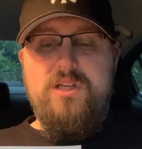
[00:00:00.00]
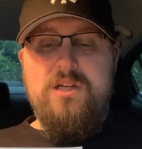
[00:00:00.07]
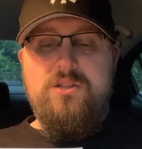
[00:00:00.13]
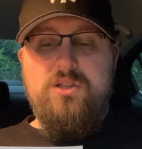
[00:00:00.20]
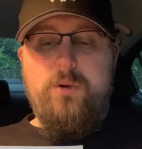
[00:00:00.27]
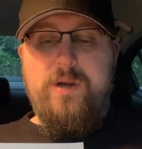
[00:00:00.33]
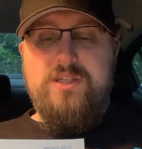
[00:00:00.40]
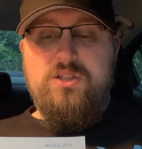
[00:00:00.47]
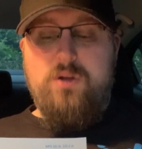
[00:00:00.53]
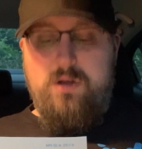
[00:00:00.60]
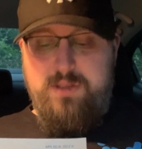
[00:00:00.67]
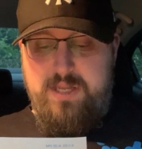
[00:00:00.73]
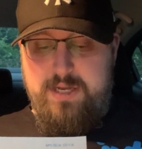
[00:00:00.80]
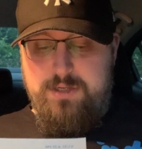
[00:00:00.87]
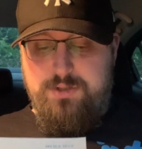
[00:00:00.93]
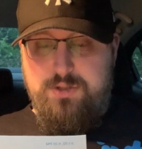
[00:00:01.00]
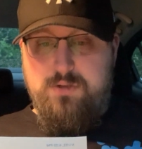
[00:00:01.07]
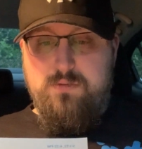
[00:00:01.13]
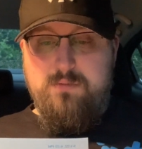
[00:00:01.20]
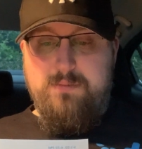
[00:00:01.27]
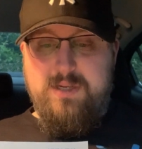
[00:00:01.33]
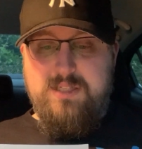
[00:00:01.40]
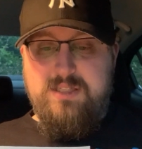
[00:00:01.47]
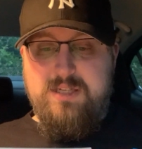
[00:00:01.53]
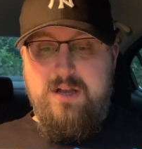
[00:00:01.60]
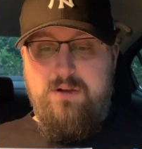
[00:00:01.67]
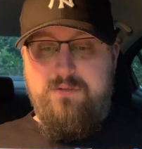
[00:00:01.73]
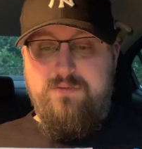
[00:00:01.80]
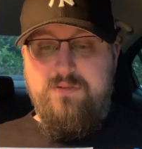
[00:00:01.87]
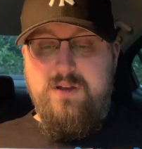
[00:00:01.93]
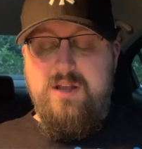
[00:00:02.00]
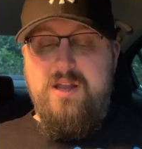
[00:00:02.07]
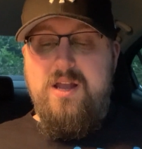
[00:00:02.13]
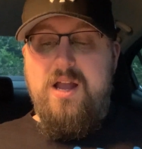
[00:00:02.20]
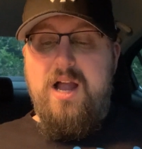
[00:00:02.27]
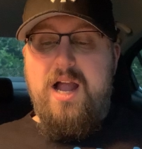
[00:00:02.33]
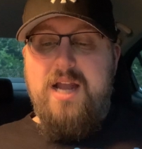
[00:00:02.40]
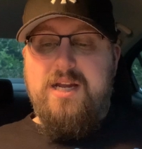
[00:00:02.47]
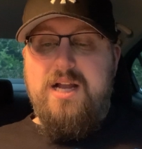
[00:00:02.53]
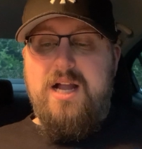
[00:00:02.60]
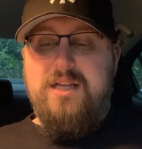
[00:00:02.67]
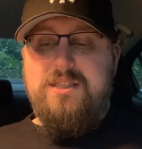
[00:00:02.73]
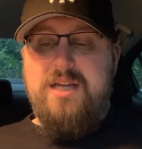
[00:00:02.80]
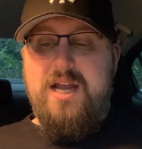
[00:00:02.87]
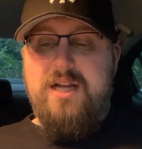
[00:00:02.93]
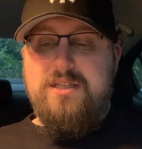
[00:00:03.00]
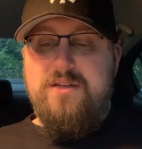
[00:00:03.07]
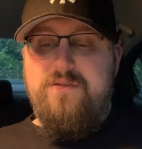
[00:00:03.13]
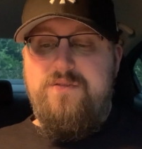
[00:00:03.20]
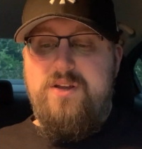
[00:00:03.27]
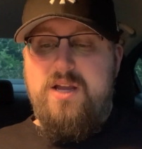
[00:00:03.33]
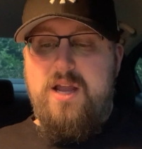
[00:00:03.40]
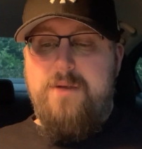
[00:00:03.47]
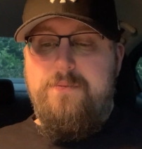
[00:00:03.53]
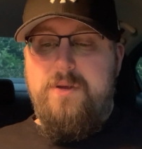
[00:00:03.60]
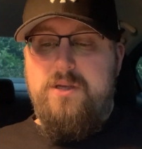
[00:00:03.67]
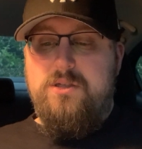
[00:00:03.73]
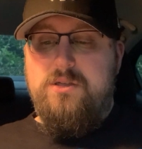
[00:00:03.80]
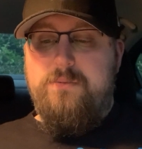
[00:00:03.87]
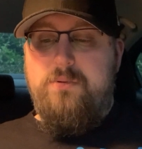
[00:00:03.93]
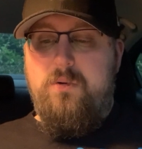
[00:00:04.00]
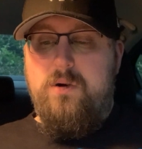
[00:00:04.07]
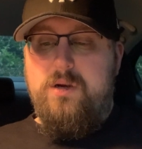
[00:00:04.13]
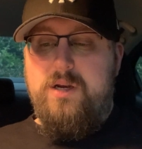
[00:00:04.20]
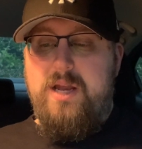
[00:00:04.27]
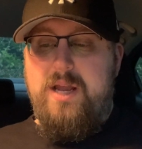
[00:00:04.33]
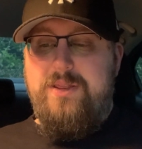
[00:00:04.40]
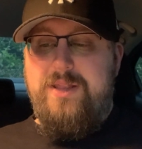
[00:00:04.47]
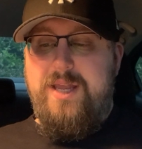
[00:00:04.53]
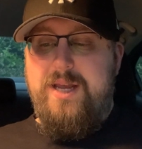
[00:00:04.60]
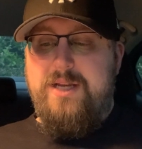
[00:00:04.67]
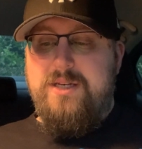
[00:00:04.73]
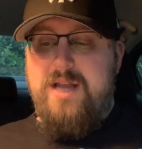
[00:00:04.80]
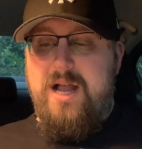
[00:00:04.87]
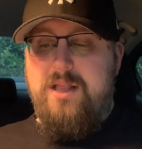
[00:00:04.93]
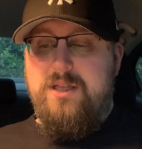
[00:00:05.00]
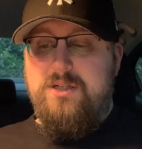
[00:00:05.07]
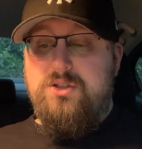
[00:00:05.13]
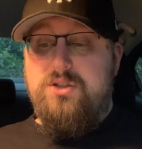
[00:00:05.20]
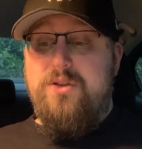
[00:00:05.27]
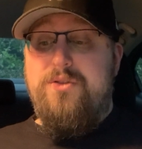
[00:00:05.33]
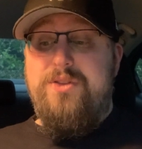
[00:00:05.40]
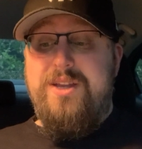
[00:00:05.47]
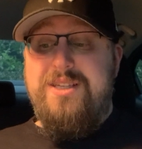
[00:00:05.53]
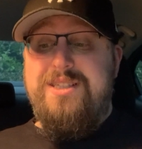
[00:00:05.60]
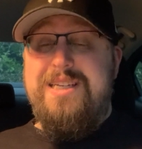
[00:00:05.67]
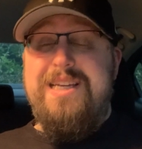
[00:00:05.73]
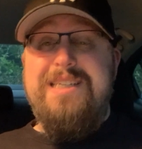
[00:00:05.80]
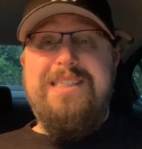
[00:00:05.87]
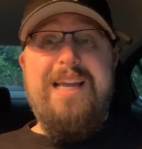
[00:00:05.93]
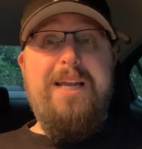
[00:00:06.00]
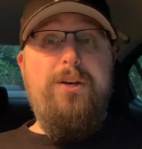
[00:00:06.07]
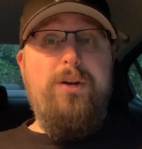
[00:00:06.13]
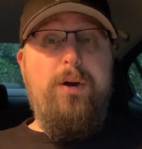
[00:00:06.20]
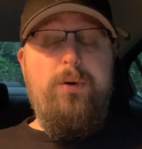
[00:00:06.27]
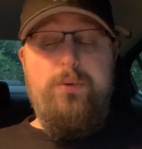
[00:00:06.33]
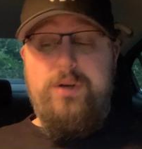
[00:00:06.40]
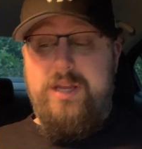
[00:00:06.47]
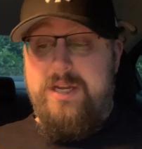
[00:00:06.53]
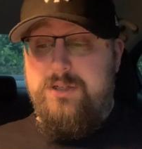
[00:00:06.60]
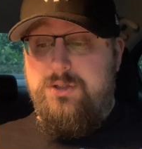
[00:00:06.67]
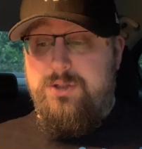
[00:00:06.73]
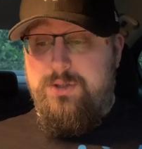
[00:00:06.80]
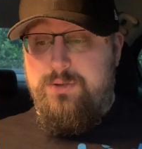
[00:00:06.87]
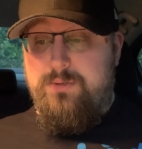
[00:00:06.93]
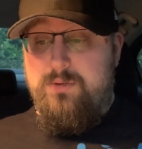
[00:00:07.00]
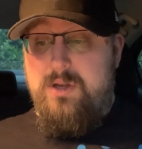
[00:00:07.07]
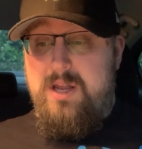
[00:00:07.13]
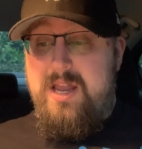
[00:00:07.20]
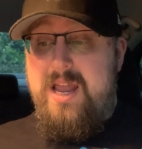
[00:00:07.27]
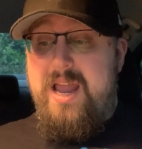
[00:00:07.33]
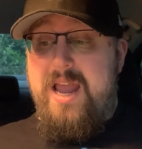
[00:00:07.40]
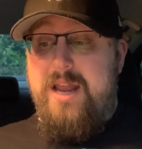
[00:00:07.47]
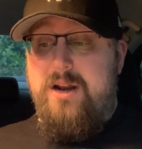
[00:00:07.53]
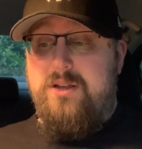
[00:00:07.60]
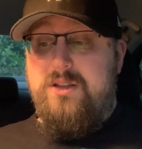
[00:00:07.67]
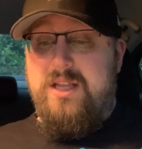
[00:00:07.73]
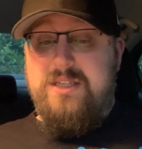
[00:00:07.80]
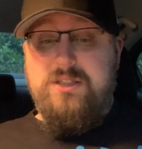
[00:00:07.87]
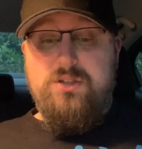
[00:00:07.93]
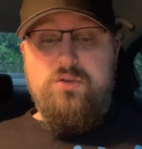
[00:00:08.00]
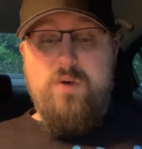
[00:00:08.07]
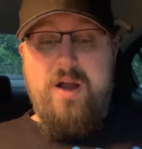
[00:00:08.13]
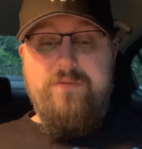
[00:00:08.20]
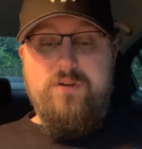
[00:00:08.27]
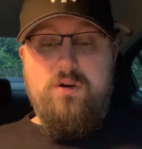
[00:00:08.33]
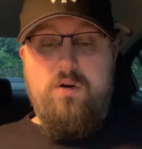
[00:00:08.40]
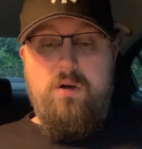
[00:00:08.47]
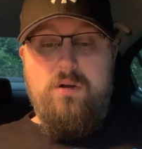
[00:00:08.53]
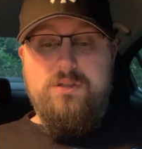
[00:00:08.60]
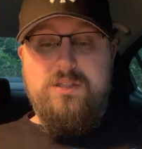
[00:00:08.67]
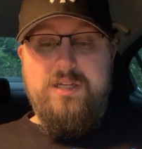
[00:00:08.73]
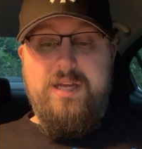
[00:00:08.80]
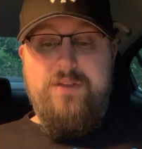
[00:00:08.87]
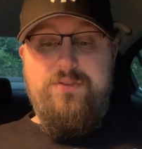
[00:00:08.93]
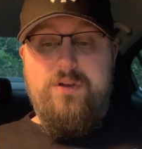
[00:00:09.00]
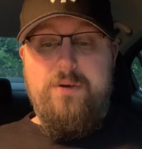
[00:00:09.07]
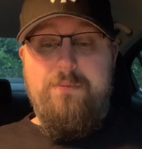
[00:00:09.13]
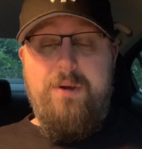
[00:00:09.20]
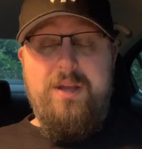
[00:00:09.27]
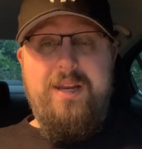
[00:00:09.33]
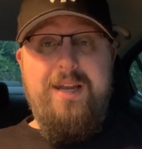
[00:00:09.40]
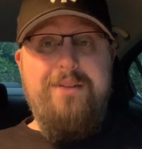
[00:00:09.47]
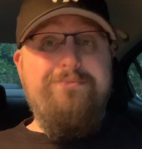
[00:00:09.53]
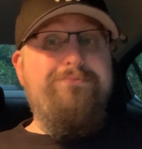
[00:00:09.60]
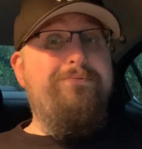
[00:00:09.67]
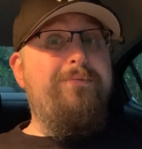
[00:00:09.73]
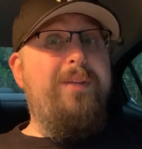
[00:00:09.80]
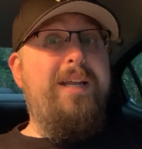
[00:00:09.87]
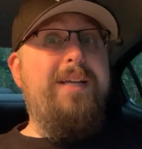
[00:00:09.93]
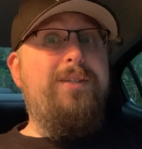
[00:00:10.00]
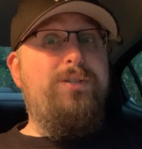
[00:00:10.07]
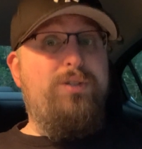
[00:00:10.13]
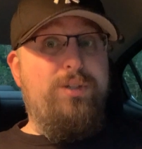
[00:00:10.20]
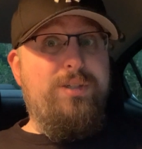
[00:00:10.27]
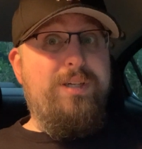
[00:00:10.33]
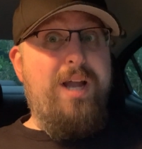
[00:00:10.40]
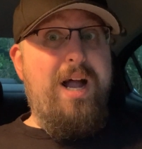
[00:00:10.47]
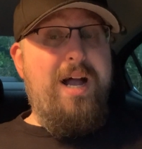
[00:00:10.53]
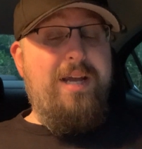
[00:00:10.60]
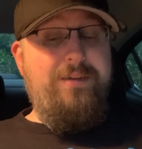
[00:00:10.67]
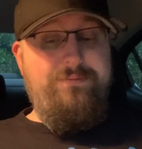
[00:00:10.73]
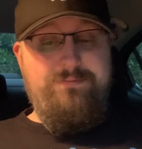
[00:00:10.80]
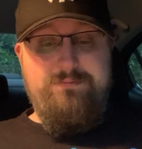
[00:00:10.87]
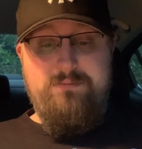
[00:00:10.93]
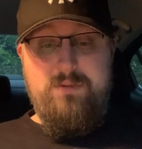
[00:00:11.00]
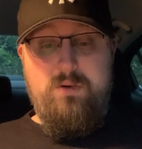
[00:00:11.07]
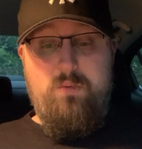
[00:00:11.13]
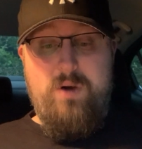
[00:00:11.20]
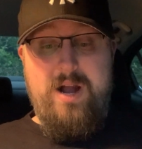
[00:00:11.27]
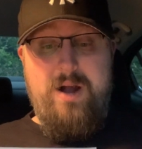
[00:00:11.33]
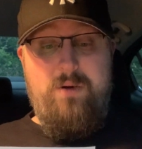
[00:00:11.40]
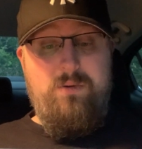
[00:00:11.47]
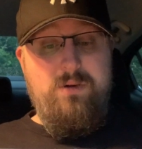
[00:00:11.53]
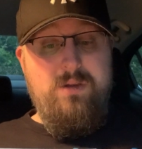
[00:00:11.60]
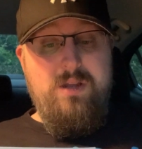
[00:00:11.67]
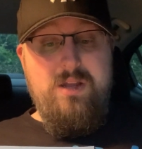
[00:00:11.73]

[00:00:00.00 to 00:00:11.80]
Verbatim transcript: So I saw the issue myself. I contacted VIP support and they acknowledged this is a known issue. And unless a driver calls to get their money, it's just gone. Wow.